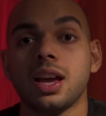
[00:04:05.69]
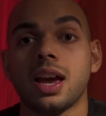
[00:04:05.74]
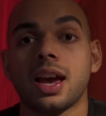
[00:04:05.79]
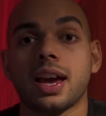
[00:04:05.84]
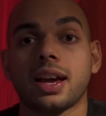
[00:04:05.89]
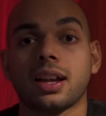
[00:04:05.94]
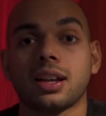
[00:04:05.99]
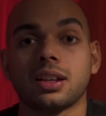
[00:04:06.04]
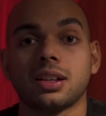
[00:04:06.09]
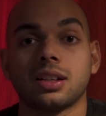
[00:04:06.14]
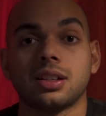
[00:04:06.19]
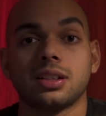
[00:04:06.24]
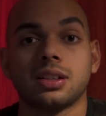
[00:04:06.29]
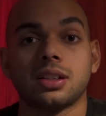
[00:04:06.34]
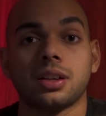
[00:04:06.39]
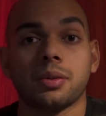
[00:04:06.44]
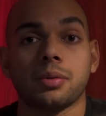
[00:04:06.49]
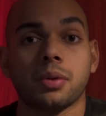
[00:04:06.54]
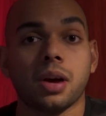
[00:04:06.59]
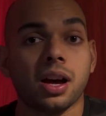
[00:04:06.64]
And
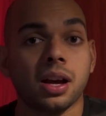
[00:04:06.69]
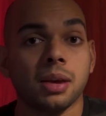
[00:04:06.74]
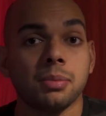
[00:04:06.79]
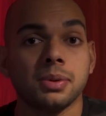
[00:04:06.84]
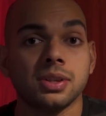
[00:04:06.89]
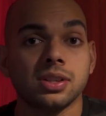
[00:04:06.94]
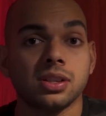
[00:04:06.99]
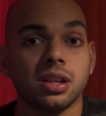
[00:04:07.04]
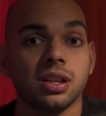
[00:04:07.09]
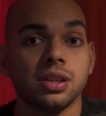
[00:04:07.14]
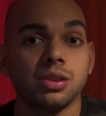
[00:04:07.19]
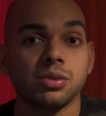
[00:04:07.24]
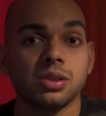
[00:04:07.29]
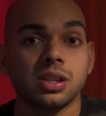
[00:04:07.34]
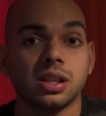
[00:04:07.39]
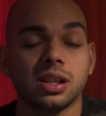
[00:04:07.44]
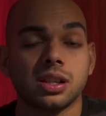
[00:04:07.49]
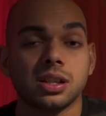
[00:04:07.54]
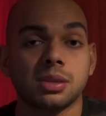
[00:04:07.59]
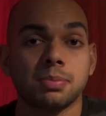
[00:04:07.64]
I personally use
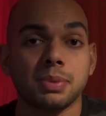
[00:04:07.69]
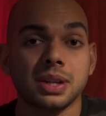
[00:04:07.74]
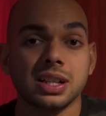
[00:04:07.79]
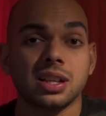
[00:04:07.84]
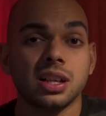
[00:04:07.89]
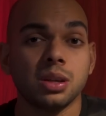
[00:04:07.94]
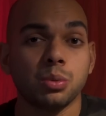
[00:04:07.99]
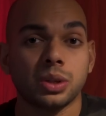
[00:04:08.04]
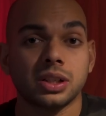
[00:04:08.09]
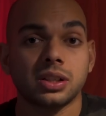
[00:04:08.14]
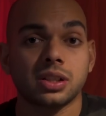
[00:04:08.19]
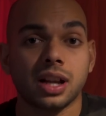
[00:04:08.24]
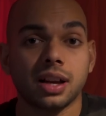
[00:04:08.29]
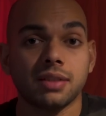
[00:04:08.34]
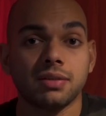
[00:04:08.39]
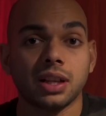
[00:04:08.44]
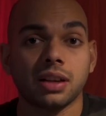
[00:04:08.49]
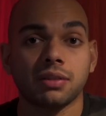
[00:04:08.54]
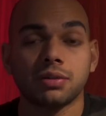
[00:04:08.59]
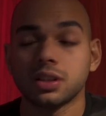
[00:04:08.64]
it especially when
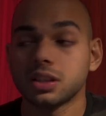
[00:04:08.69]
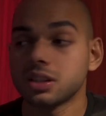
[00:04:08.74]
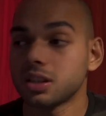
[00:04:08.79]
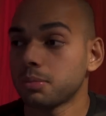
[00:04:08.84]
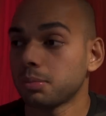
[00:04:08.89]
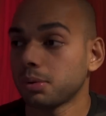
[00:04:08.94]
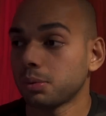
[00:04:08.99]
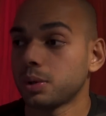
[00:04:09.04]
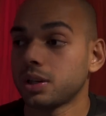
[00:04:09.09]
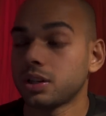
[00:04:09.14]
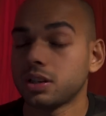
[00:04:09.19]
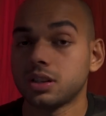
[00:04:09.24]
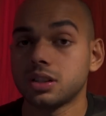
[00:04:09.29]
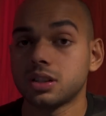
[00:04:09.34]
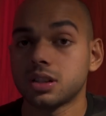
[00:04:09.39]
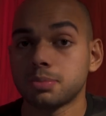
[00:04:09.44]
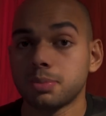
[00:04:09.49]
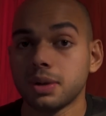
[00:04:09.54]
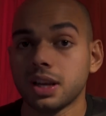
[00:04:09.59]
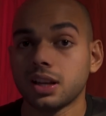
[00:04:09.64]
traveling. For example, we are here
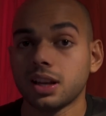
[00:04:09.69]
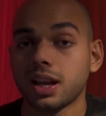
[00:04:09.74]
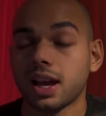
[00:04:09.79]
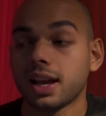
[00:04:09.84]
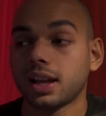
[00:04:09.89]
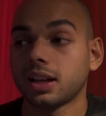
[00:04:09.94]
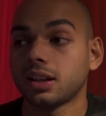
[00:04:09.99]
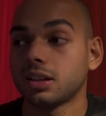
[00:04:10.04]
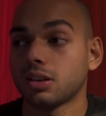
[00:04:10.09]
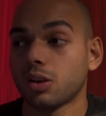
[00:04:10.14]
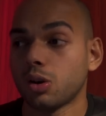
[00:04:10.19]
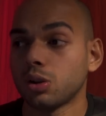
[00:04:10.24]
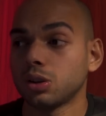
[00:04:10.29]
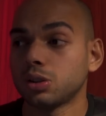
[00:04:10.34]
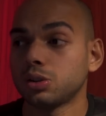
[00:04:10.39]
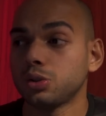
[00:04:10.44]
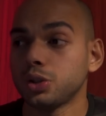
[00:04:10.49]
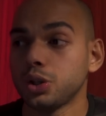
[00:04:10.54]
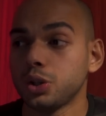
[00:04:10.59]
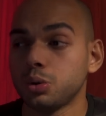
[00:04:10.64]
in Spain, and
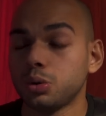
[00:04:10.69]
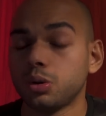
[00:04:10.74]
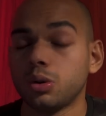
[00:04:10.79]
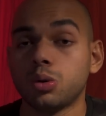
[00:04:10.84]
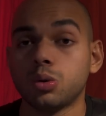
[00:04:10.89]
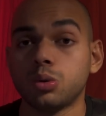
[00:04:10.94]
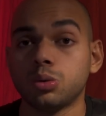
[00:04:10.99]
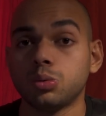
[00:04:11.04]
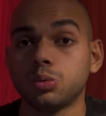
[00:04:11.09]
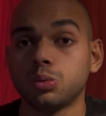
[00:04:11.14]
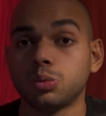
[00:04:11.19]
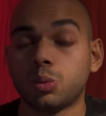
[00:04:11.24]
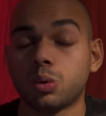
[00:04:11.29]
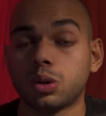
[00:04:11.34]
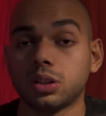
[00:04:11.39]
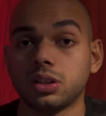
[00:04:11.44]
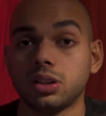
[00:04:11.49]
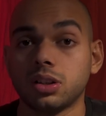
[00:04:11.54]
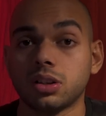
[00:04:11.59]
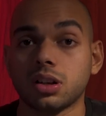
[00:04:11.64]
although you know
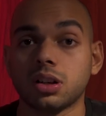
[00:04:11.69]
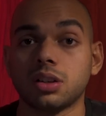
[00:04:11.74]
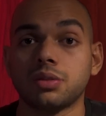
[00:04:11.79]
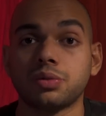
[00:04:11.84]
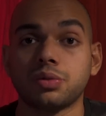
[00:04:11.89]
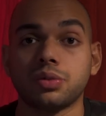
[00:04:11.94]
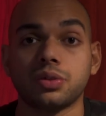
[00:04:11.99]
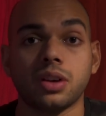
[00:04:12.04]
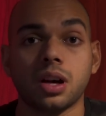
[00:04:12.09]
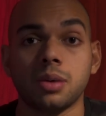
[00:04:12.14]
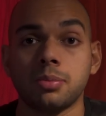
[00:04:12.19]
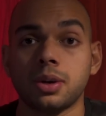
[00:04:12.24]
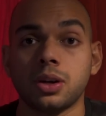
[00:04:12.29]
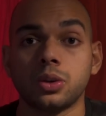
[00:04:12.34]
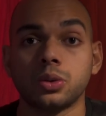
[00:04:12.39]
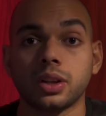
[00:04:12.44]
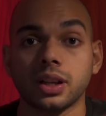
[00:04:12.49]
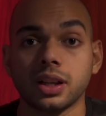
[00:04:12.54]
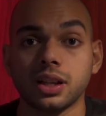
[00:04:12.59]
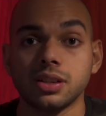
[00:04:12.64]
what the rough
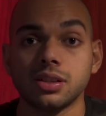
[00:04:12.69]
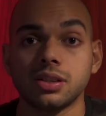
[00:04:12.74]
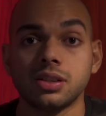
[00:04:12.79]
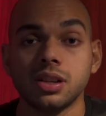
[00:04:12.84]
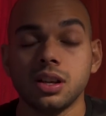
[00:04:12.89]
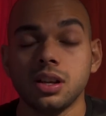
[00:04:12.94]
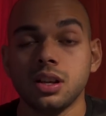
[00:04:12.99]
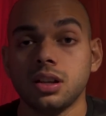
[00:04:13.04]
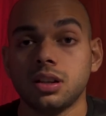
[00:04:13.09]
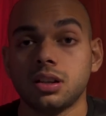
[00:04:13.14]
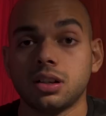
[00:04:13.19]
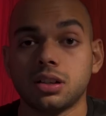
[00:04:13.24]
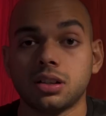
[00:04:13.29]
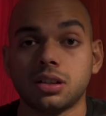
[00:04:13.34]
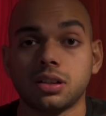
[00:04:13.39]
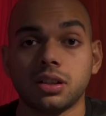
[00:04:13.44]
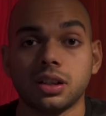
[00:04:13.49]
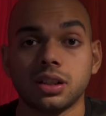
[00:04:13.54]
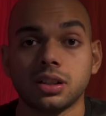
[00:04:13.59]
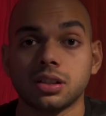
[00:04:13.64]
amount is
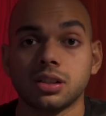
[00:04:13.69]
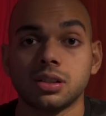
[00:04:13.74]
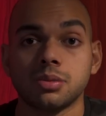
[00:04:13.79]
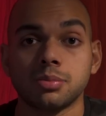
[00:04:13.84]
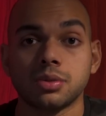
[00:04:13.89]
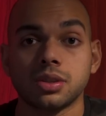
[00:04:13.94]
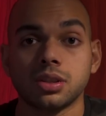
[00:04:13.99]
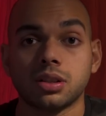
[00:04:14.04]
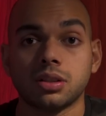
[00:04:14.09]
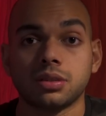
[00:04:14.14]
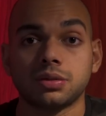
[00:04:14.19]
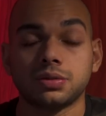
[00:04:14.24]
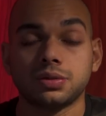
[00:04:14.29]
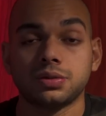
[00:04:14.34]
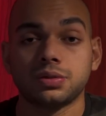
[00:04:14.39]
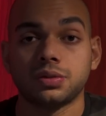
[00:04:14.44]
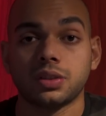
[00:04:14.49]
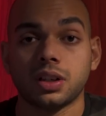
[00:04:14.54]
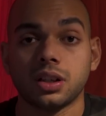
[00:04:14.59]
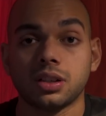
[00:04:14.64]
in terms
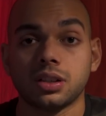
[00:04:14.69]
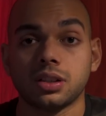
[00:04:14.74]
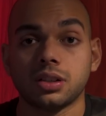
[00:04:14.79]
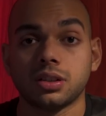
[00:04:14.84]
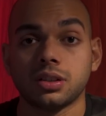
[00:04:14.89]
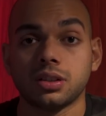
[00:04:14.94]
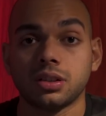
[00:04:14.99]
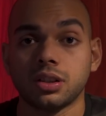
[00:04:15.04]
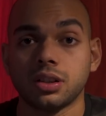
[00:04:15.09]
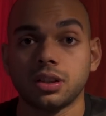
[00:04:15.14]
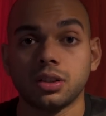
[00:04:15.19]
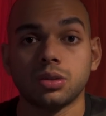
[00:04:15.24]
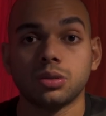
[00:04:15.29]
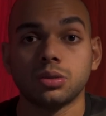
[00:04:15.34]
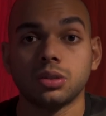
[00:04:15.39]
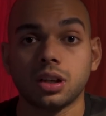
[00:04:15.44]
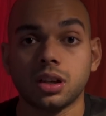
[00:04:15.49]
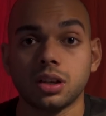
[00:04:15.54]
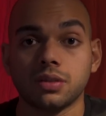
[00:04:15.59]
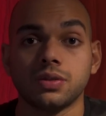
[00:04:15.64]
of
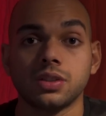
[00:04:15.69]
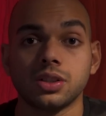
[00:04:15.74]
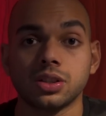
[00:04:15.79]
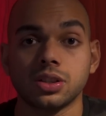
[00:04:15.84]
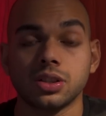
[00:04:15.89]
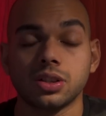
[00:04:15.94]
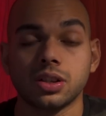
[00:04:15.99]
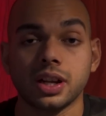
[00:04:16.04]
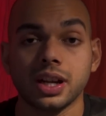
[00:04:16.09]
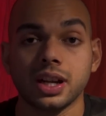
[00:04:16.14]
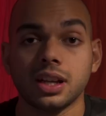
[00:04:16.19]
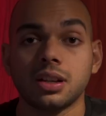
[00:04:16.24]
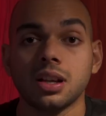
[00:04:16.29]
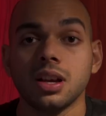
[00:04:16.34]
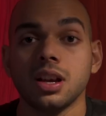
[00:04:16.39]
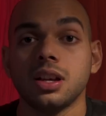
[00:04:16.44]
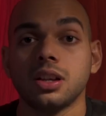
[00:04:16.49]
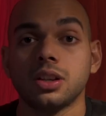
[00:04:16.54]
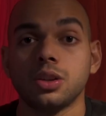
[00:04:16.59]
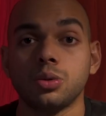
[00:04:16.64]
the conversion rate,
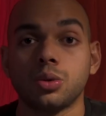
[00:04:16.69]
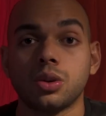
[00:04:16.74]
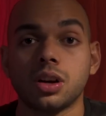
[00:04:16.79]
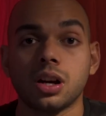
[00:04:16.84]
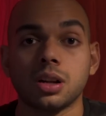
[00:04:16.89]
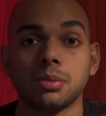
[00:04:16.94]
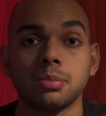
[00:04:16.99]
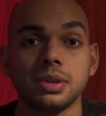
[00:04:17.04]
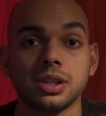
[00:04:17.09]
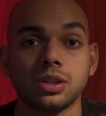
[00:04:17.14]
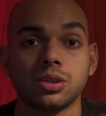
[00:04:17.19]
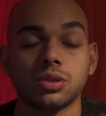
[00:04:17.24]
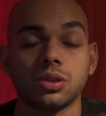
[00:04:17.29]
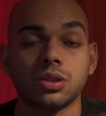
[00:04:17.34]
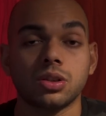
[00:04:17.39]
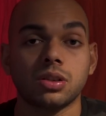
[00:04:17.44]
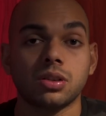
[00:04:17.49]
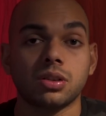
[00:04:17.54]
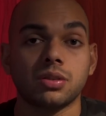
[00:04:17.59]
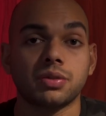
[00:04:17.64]
you can't be
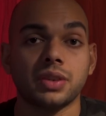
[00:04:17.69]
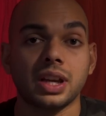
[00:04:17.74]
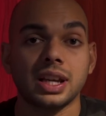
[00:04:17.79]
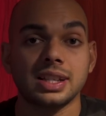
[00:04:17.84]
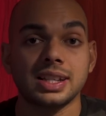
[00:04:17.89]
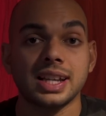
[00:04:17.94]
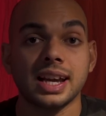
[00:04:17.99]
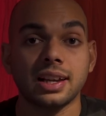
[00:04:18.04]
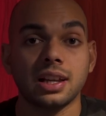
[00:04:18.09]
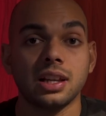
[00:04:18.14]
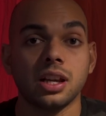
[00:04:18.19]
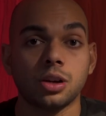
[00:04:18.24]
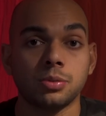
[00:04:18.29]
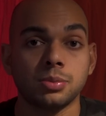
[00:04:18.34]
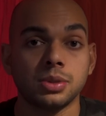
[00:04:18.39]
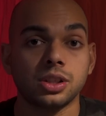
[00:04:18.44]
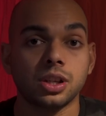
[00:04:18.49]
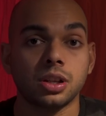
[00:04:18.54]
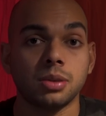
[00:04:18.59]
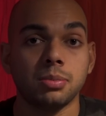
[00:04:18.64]
sure of exactly how
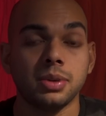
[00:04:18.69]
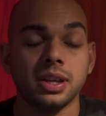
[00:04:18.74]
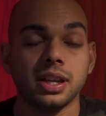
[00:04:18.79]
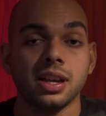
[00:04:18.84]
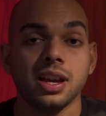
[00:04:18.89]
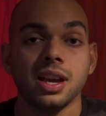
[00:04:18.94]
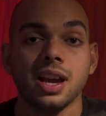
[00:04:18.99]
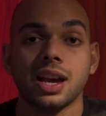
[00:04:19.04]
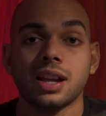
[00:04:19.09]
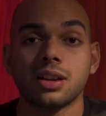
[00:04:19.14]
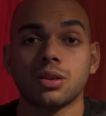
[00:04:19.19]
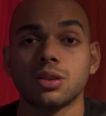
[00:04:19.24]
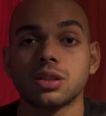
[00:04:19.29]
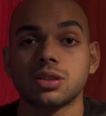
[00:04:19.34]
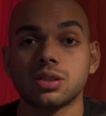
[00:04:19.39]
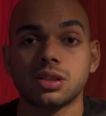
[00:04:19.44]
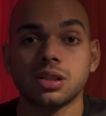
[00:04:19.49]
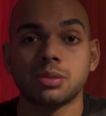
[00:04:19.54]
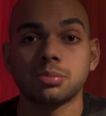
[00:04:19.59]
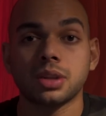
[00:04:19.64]
much it'll be. And
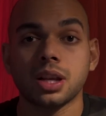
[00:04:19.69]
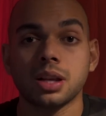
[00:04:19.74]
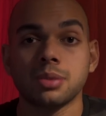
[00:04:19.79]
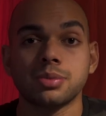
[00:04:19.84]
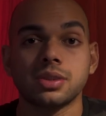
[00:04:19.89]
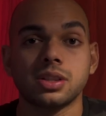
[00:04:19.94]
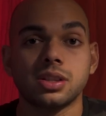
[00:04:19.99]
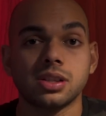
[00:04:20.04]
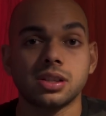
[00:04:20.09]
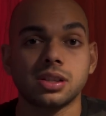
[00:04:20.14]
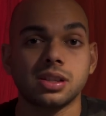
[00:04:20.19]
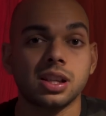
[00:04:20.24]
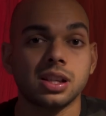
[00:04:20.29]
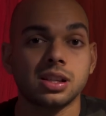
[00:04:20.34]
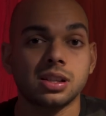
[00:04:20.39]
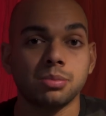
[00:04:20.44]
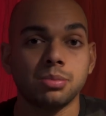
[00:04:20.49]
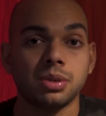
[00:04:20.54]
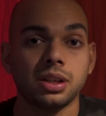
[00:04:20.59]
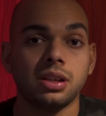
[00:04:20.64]
also sometimes it just
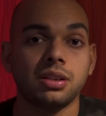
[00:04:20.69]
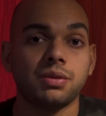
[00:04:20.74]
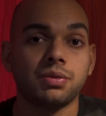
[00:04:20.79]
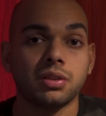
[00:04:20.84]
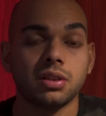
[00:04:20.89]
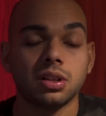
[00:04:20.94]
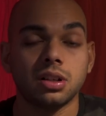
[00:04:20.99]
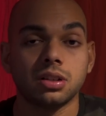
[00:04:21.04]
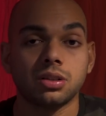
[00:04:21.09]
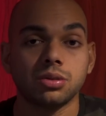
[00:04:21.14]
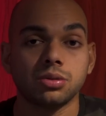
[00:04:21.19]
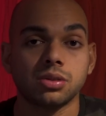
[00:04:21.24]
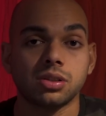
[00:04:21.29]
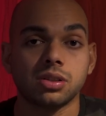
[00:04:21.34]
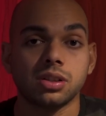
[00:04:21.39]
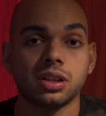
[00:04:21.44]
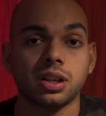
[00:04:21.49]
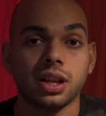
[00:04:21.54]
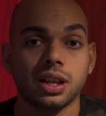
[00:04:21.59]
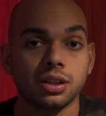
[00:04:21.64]
gets a bit difficult to
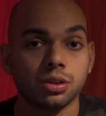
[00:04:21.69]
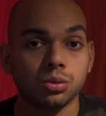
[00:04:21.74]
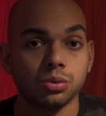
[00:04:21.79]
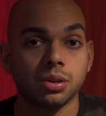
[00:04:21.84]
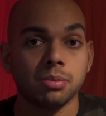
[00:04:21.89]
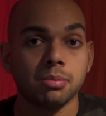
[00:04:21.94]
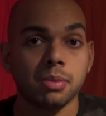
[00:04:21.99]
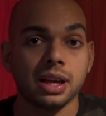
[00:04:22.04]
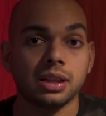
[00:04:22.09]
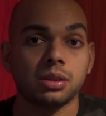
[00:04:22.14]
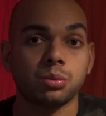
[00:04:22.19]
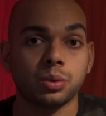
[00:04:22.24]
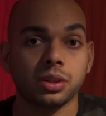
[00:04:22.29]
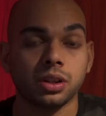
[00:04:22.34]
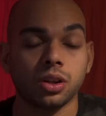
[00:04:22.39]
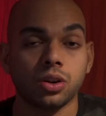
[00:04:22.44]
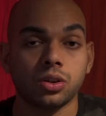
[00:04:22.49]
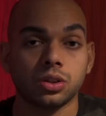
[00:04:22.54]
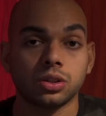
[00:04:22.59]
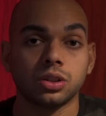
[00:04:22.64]
sit and do the math when
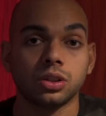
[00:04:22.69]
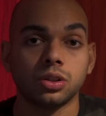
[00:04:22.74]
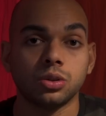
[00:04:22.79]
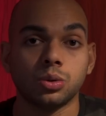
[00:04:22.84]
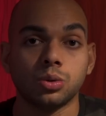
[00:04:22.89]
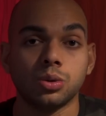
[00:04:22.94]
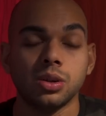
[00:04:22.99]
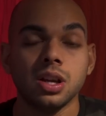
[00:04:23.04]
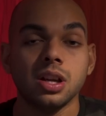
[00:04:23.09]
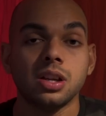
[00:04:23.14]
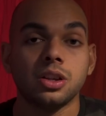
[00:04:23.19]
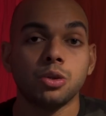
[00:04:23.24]
you're on the go.